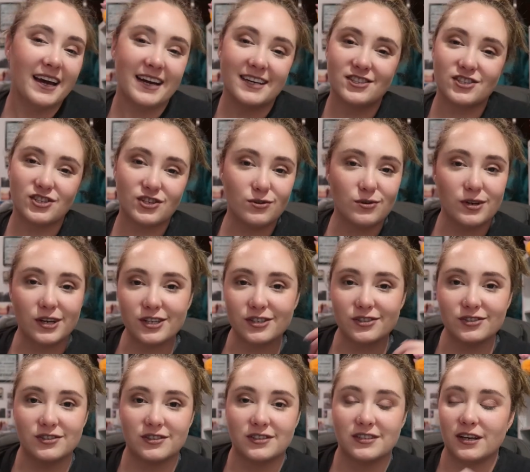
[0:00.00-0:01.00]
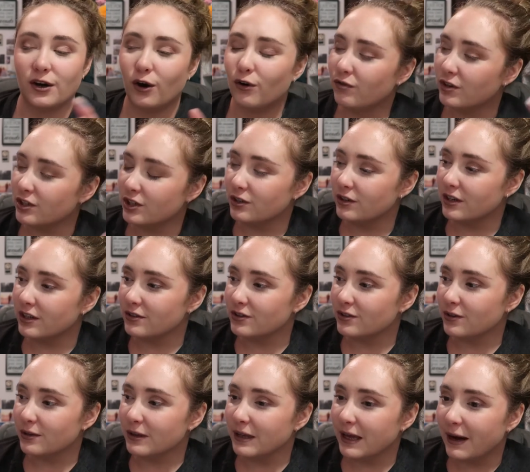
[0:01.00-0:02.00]
it's two years, over two
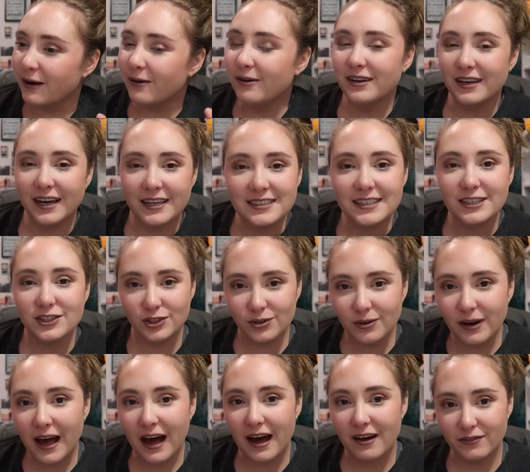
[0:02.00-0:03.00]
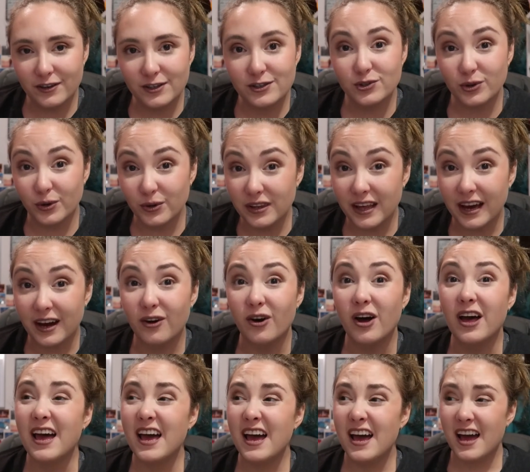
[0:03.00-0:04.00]
years old now? Yeah, it's like two and a half years old now.
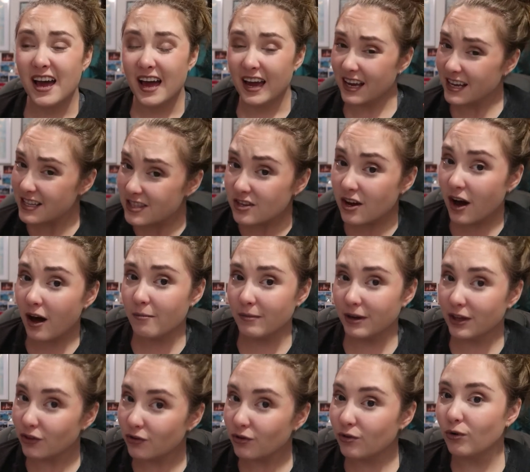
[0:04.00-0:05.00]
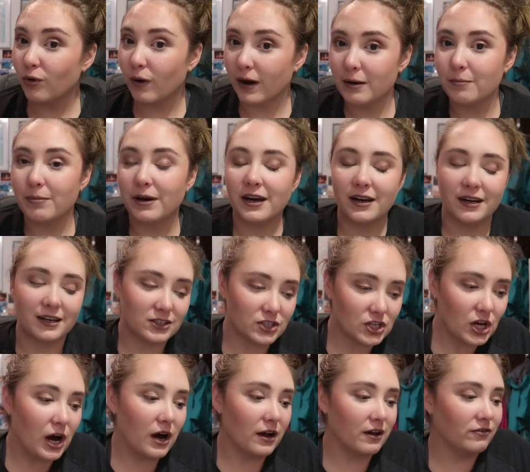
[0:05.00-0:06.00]
It's got me through quite a bit.
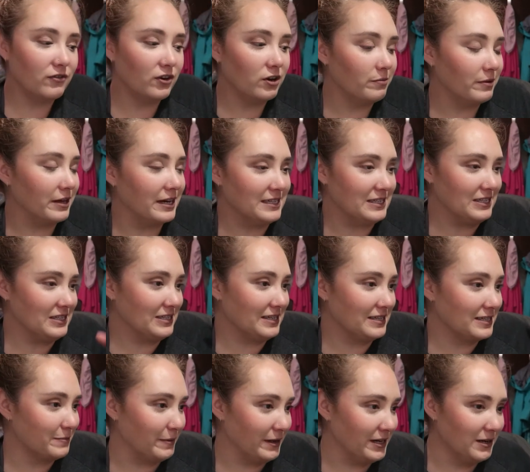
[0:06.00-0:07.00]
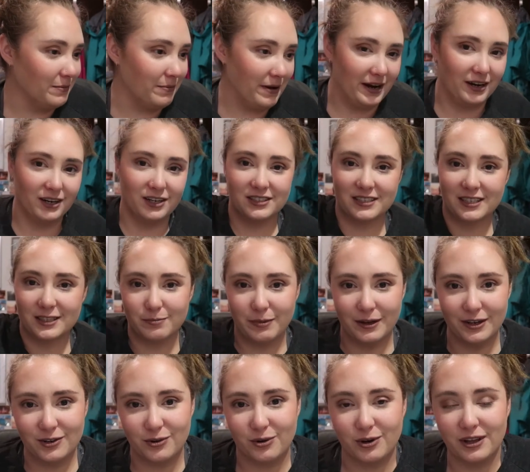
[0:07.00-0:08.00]
It's gone a few places. It's been to Paris, it's
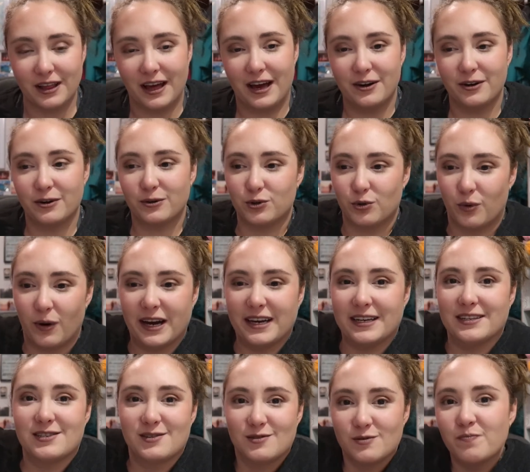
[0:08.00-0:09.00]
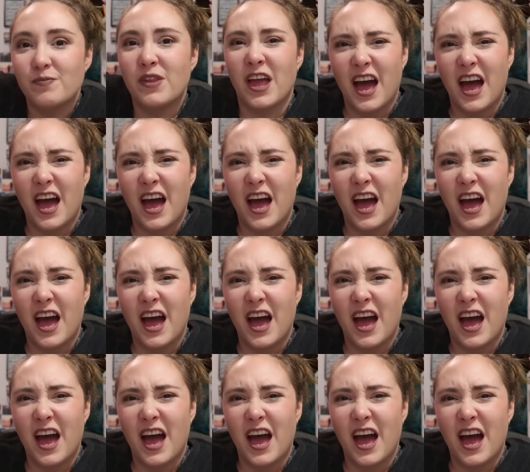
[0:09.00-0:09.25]
been to Orlando twice,